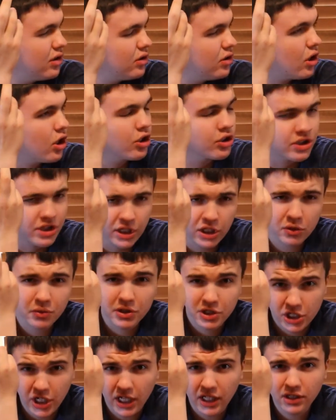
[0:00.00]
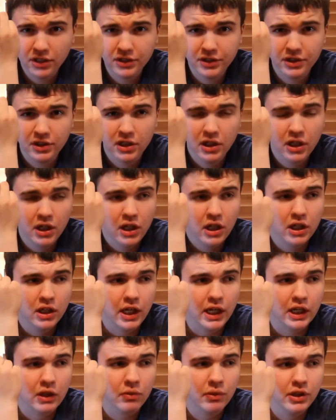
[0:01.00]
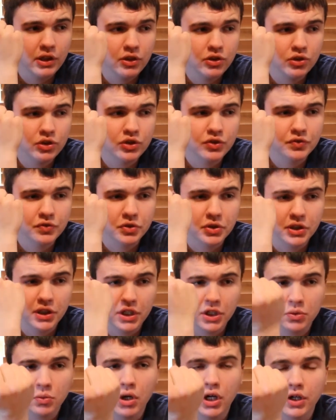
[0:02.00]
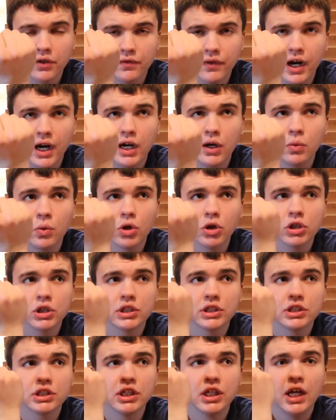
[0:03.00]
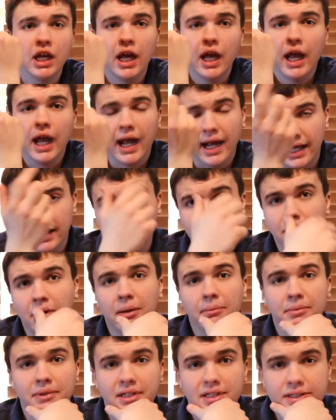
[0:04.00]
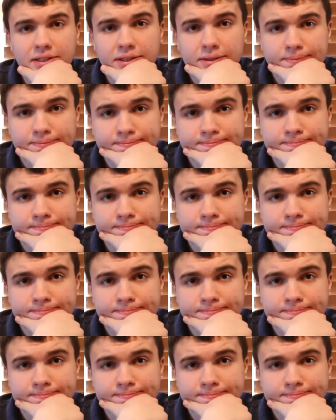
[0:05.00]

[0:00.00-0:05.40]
artillery shells like we used for the underwater fireworks and the pumpkins.